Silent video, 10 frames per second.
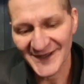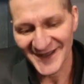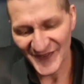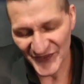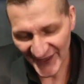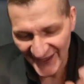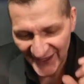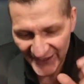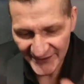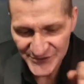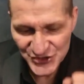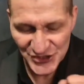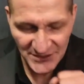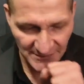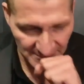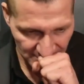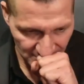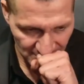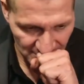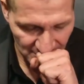The energy
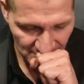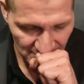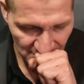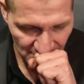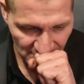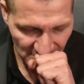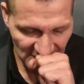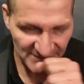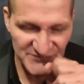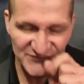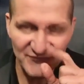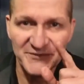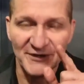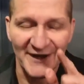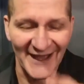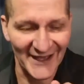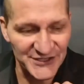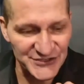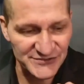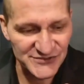comes from your
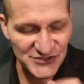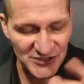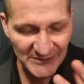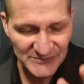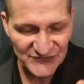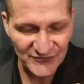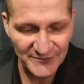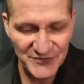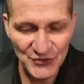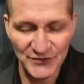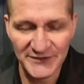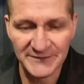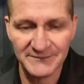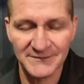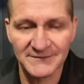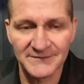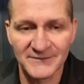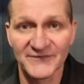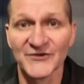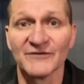actions, comes from your
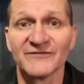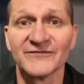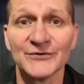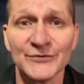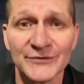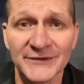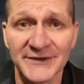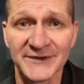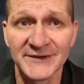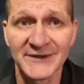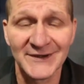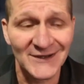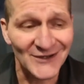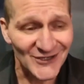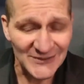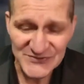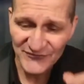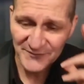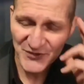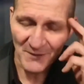food, comes
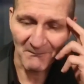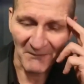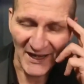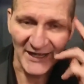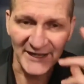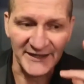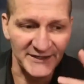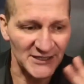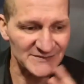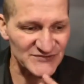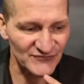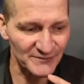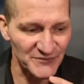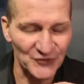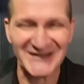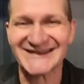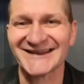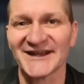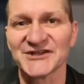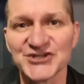from your mind, comes from your
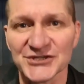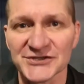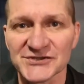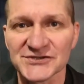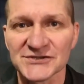intentions.